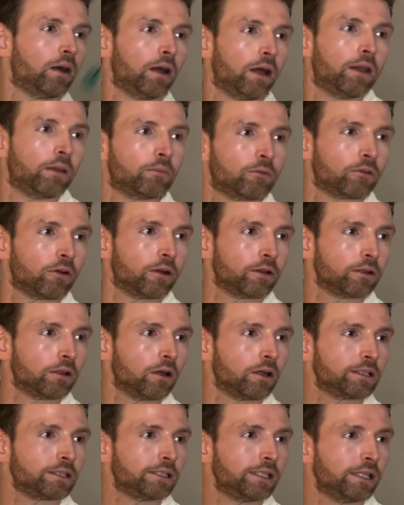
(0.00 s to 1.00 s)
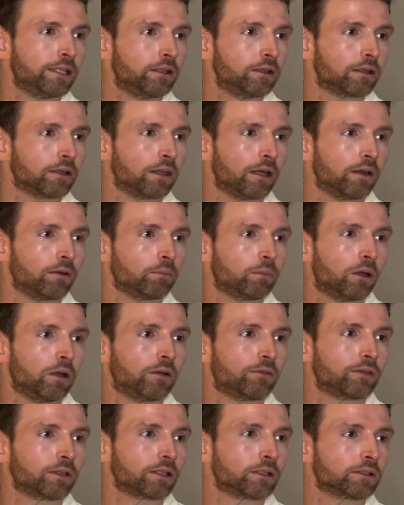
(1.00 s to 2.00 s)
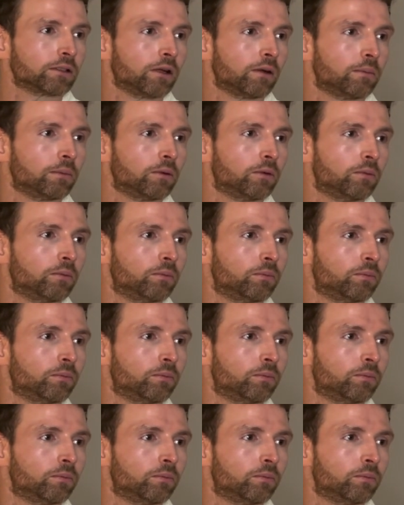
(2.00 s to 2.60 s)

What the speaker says: and I'm throwing 19, look at that, perfect example.